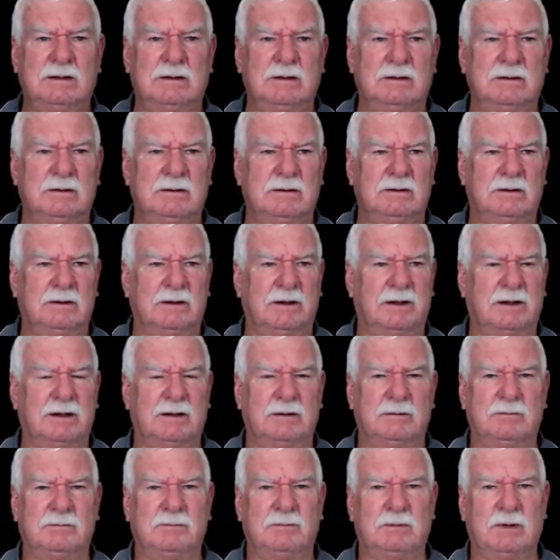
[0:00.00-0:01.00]

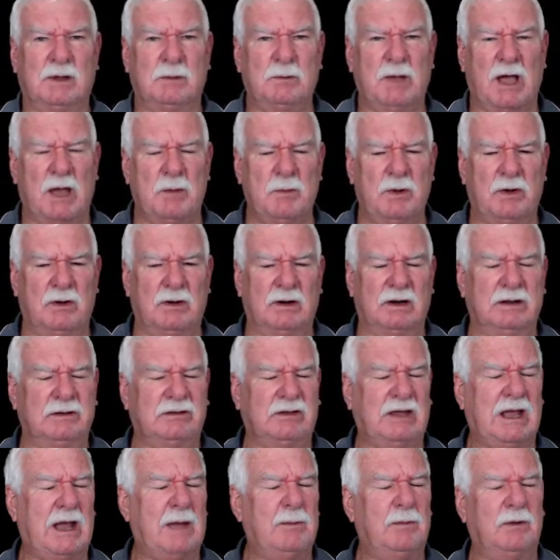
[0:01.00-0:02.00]
mirrorless
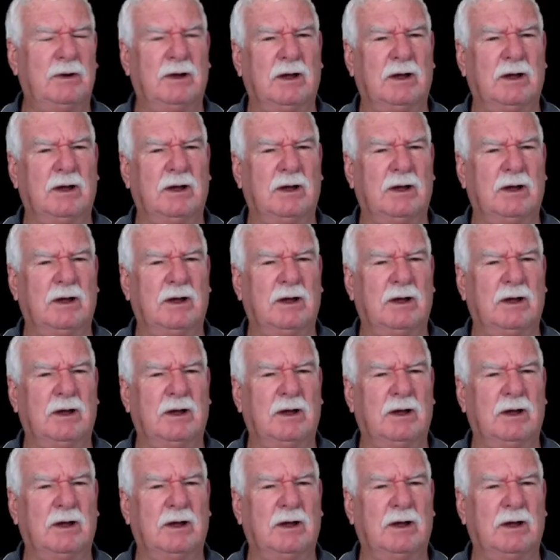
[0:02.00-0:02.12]
camera?